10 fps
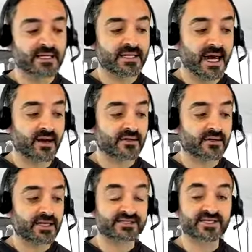Now,
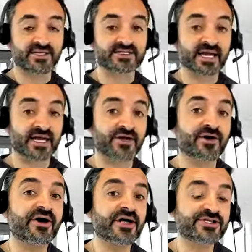it's going to take
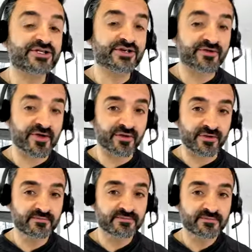courage to feel them.